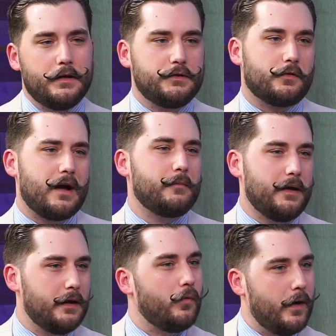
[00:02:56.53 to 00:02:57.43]
direct
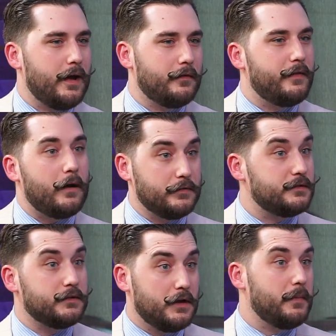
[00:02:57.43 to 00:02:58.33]
me in a way of that
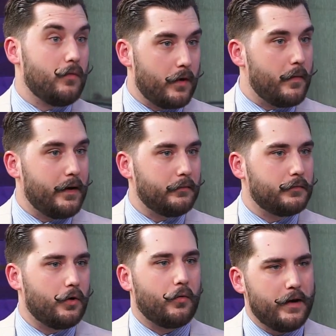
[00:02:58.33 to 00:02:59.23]
was going to be where my
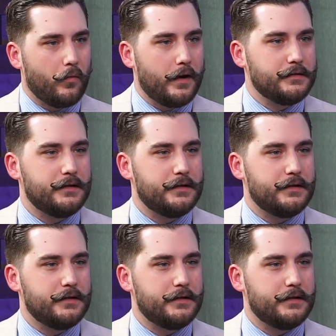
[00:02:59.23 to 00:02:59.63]
career was.